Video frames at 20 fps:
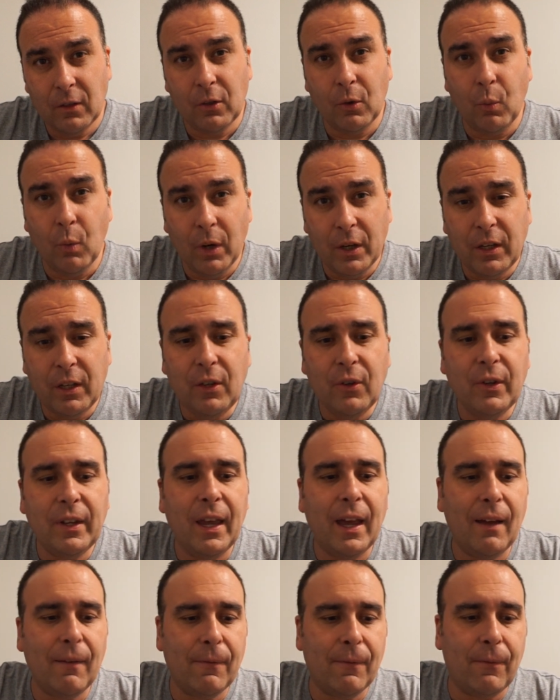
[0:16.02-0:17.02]
So what do you
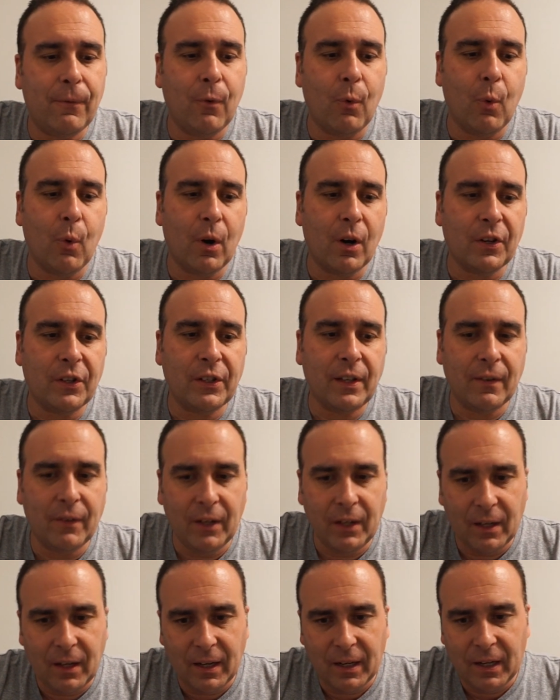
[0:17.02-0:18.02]
get for
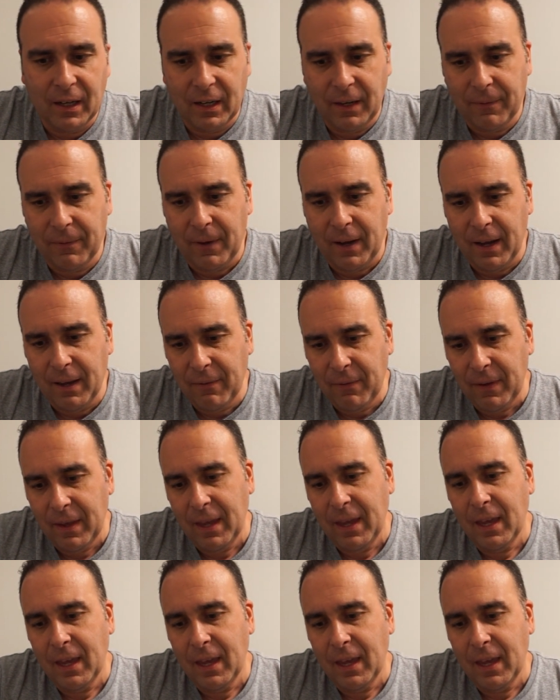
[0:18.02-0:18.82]
$79.95?